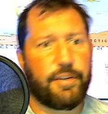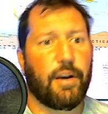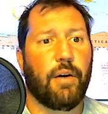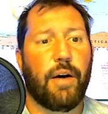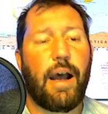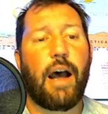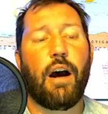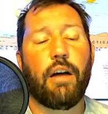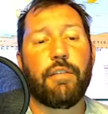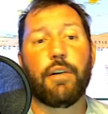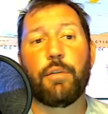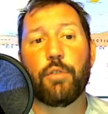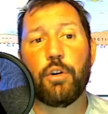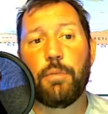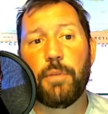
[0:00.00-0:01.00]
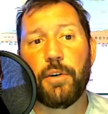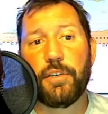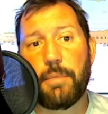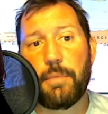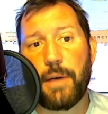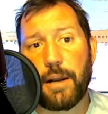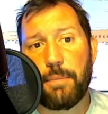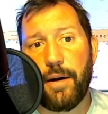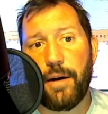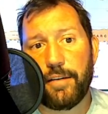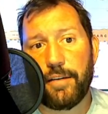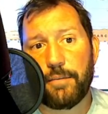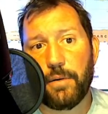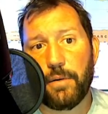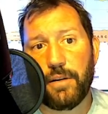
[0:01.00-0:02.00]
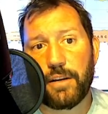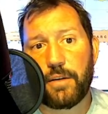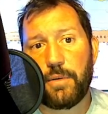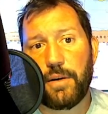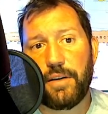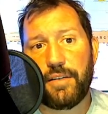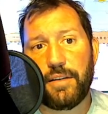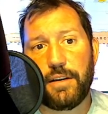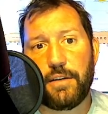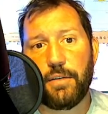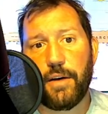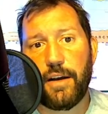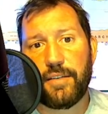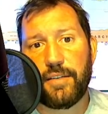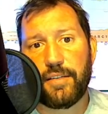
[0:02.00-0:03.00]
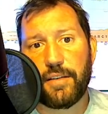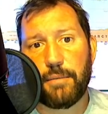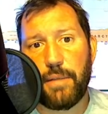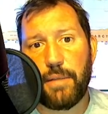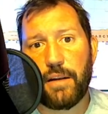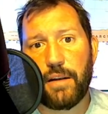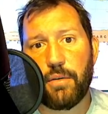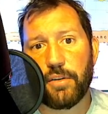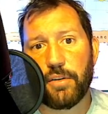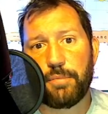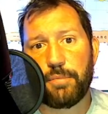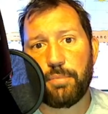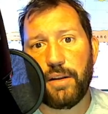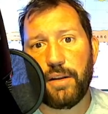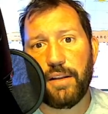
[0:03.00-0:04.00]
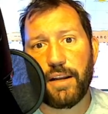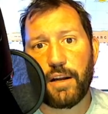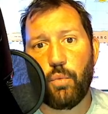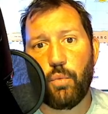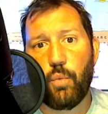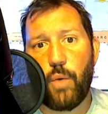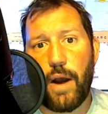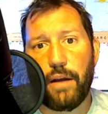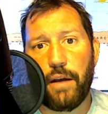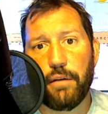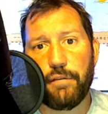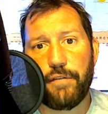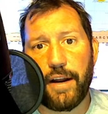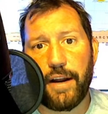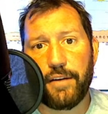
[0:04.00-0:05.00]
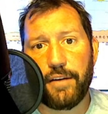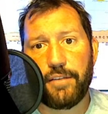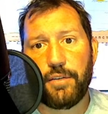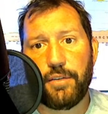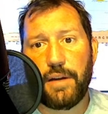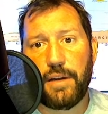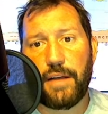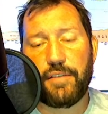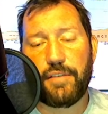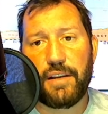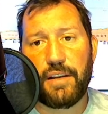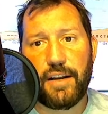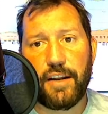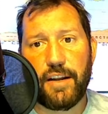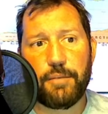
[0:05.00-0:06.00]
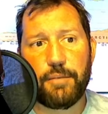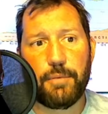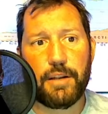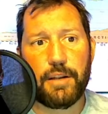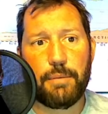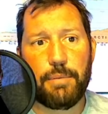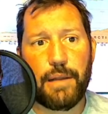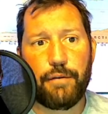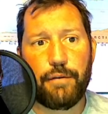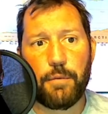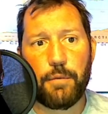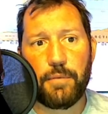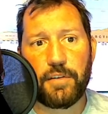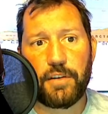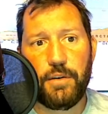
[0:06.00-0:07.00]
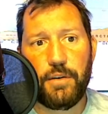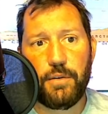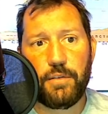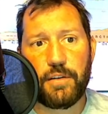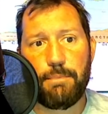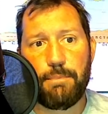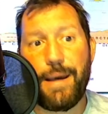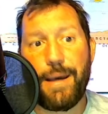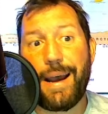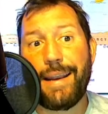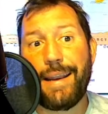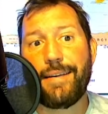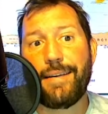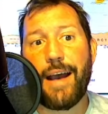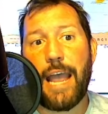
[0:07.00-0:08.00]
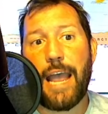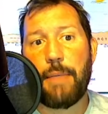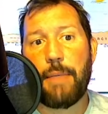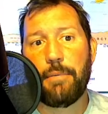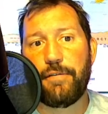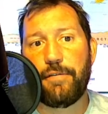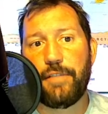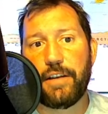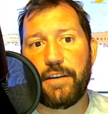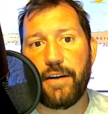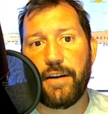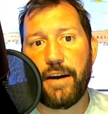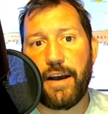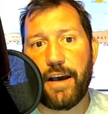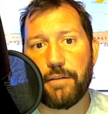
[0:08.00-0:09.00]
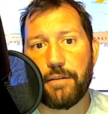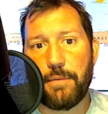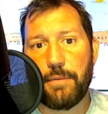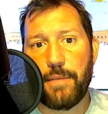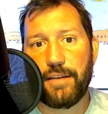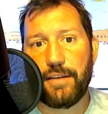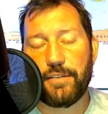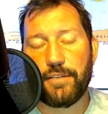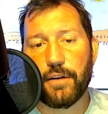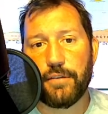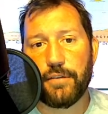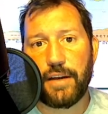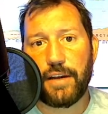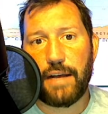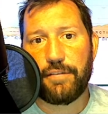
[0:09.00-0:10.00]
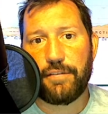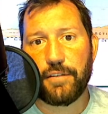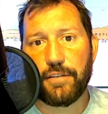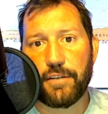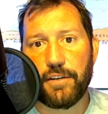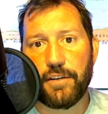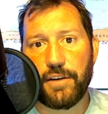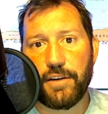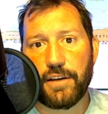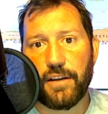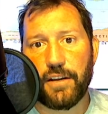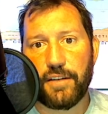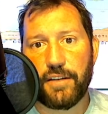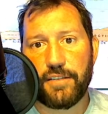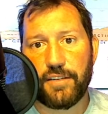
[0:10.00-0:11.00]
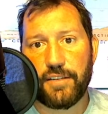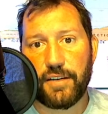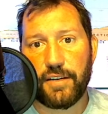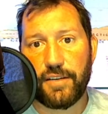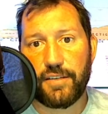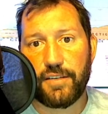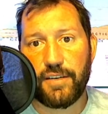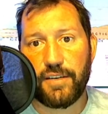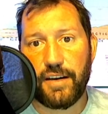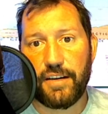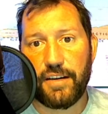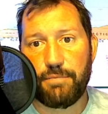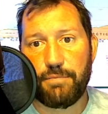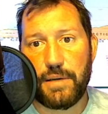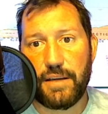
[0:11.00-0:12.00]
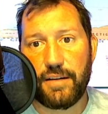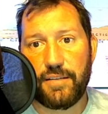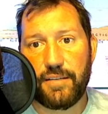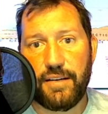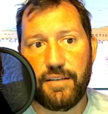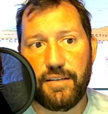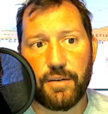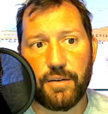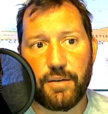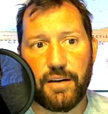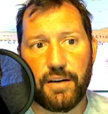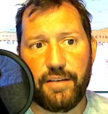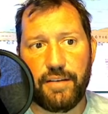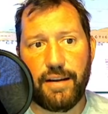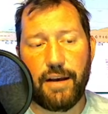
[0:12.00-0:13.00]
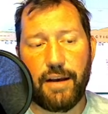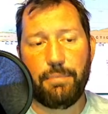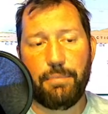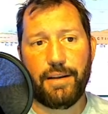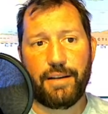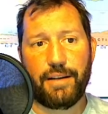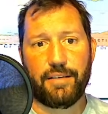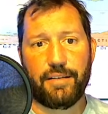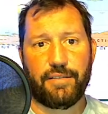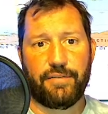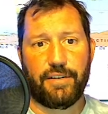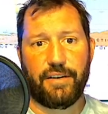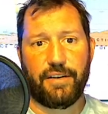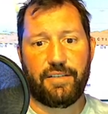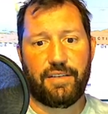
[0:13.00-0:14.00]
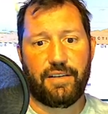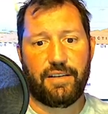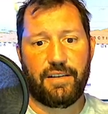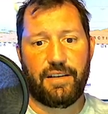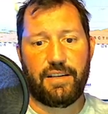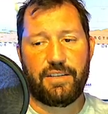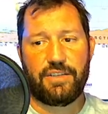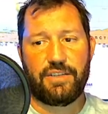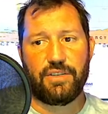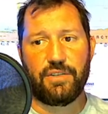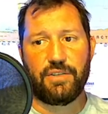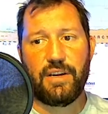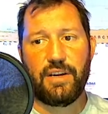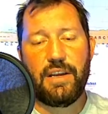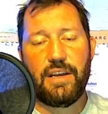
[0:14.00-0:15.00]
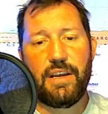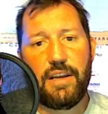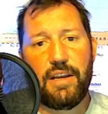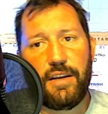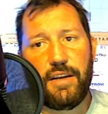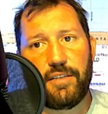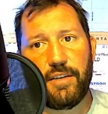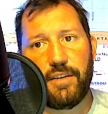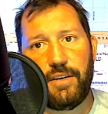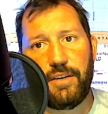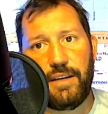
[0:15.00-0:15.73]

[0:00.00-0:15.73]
however, rumors about a possible liquidity crisis at Bancor spread like wildfire. Soon after the announcement, the platform is accused of buying time to figure out how to remain solvent after incurring losses on its native BNT token and downplaying the severity of the issue. So